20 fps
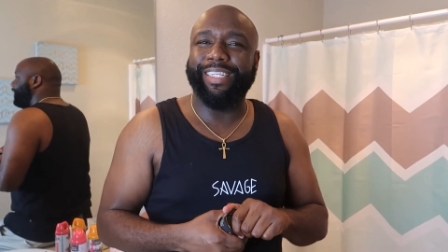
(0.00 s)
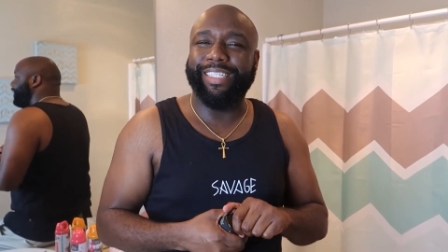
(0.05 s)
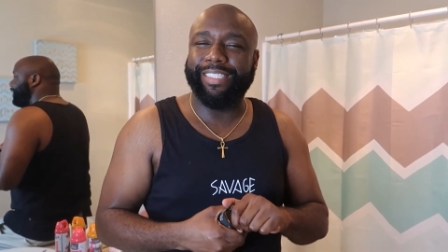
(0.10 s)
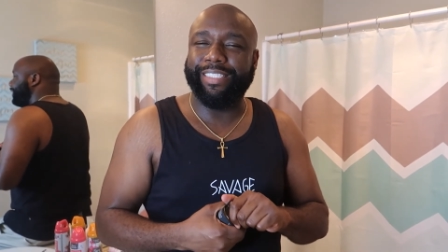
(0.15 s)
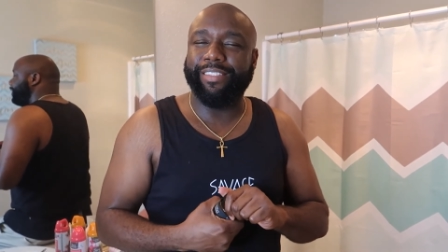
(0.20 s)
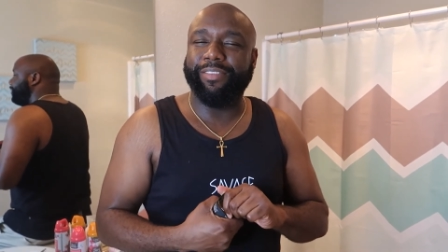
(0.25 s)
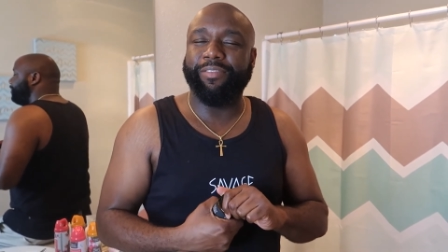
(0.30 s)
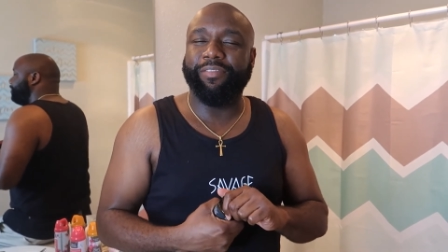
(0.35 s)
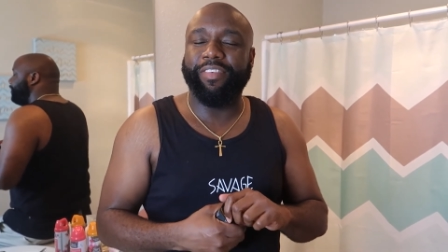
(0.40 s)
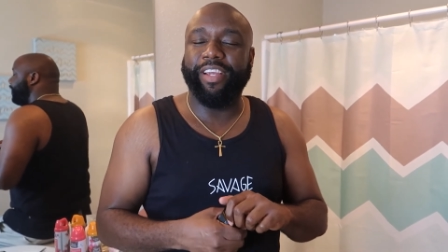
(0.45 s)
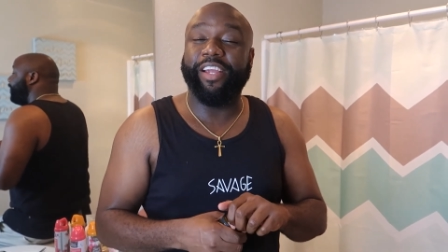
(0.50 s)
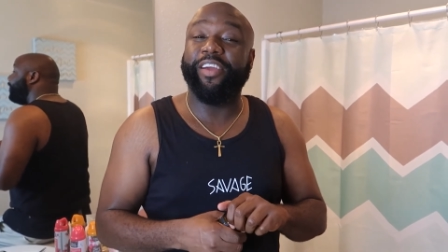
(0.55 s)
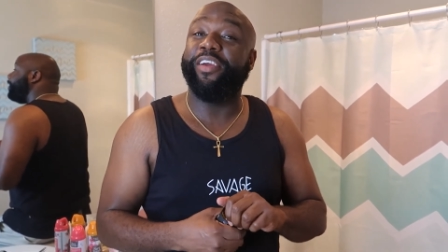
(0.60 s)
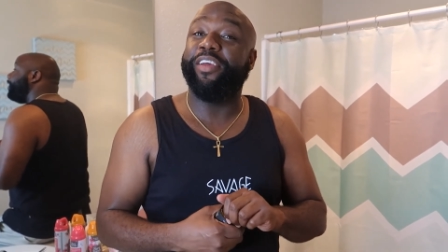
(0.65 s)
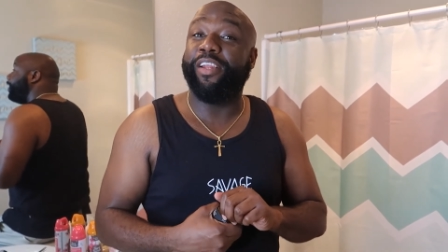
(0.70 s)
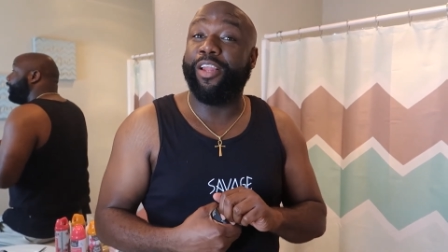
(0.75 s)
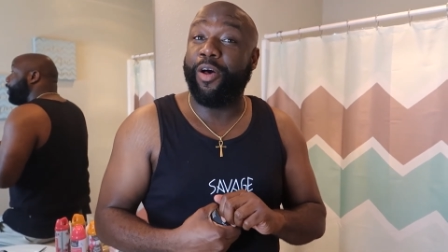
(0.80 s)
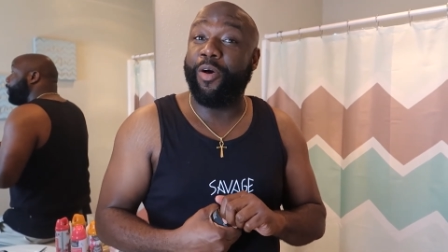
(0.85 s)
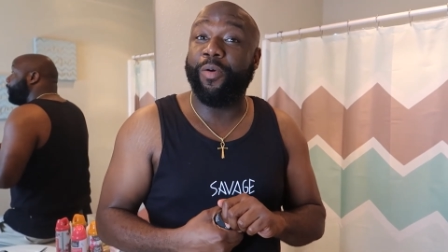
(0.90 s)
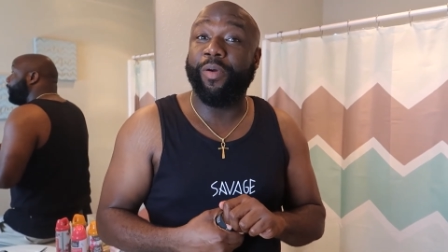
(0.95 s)
this
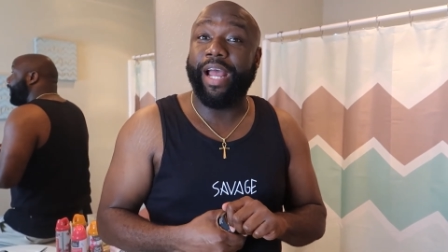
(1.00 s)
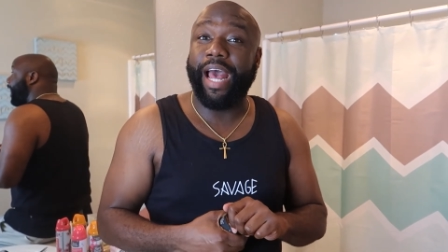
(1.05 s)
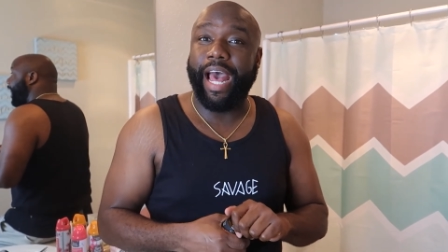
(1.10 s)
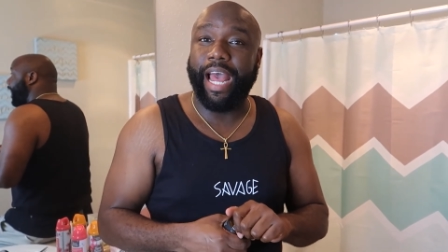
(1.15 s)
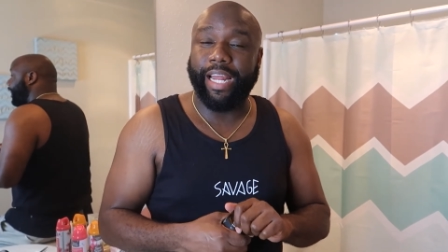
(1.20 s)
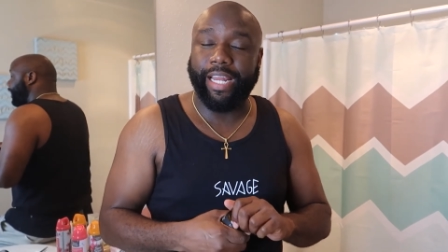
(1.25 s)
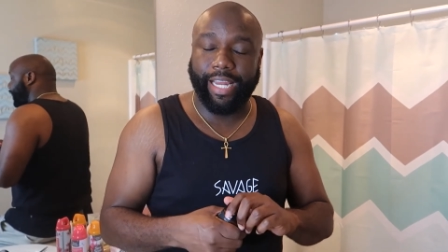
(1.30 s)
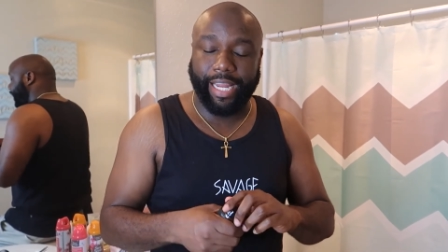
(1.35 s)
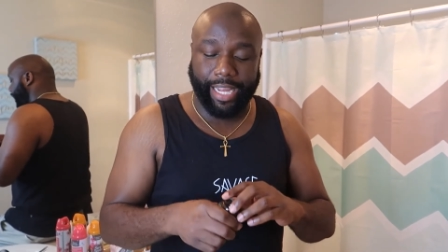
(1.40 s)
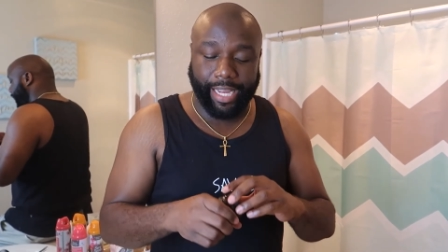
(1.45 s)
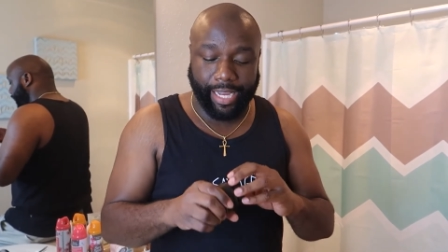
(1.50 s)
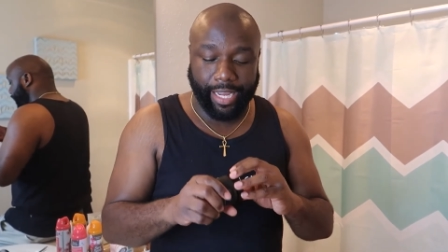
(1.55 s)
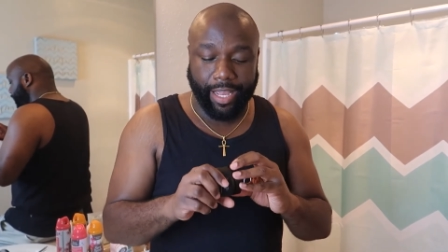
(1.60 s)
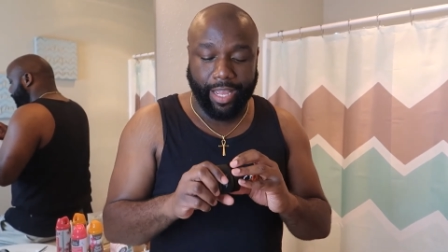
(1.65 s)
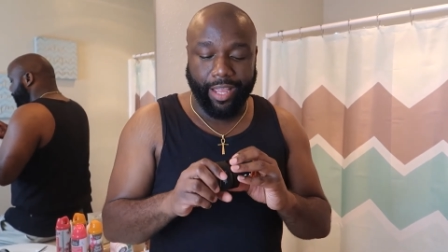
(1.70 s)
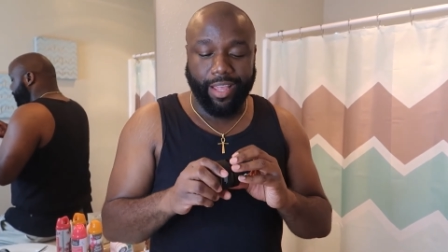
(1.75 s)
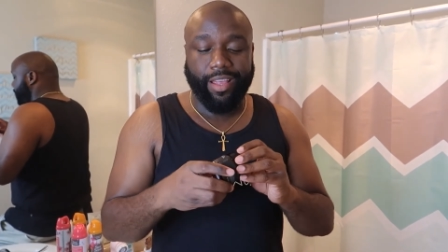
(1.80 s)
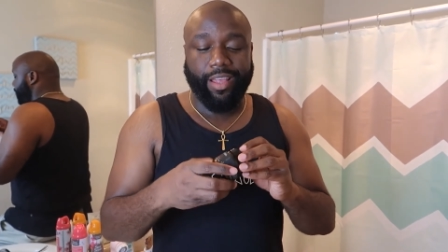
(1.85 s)
very long hot day.